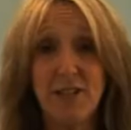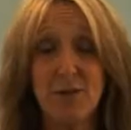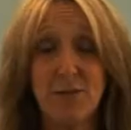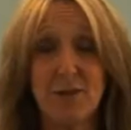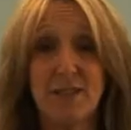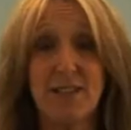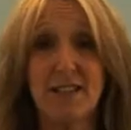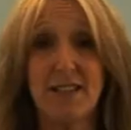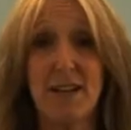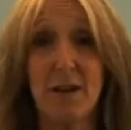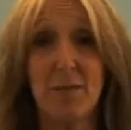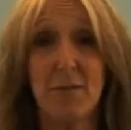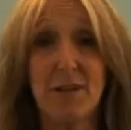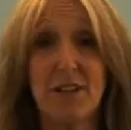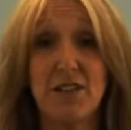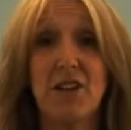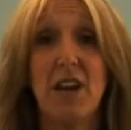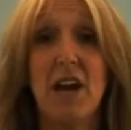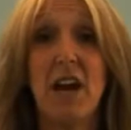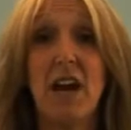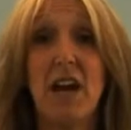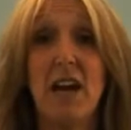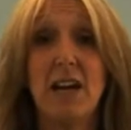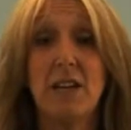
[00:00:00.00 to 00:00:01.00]
to establish
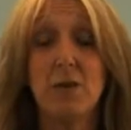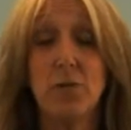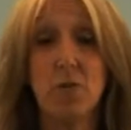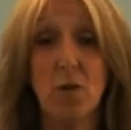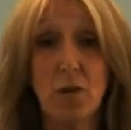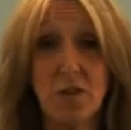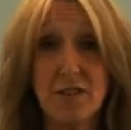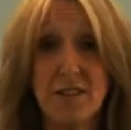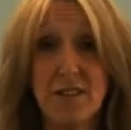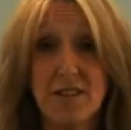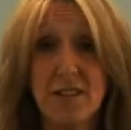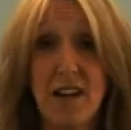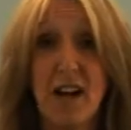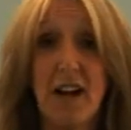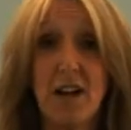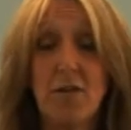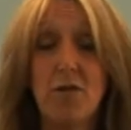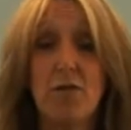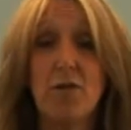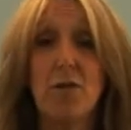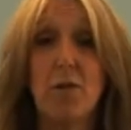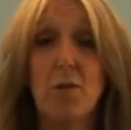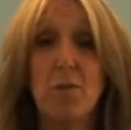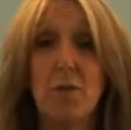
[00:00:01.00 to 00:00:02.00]
is what style
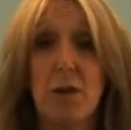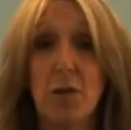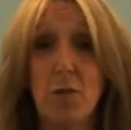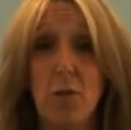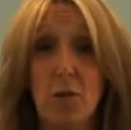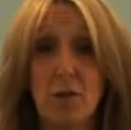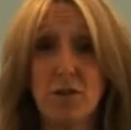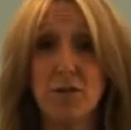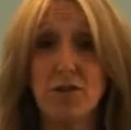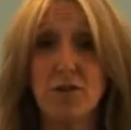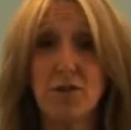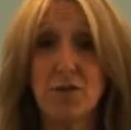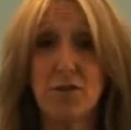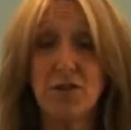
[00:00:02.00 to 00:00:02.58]
of room we want to